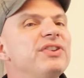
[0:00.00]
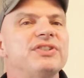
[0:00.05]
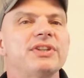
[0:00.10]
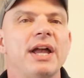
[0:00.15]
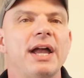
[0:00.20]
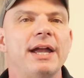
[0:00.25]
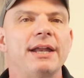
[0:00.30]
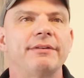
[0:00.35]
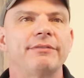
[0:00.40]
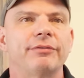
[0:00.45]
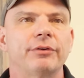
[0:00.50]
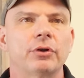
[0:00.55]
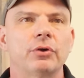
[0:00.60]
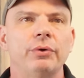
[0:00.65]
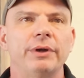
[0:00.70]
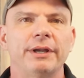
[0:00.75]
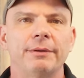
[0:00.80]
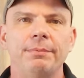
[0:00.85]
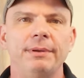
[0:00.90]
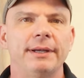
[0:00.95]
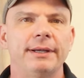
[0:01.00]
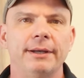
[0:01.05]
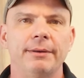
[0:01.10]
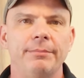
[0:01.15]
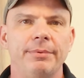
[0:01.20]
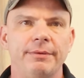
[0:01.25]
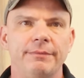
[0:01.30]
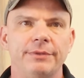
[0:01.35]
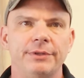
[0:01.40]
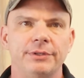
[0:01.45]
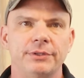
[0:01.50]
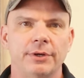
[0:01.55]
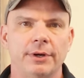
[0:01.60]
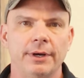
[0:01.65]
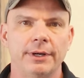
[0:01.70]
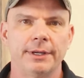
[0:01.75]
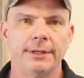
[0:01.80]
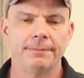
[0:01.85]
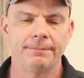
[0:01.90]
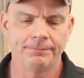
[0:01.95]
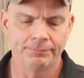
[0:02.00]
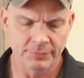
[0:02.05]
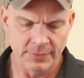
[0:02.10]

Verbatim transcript: designed for quick pickup of the target.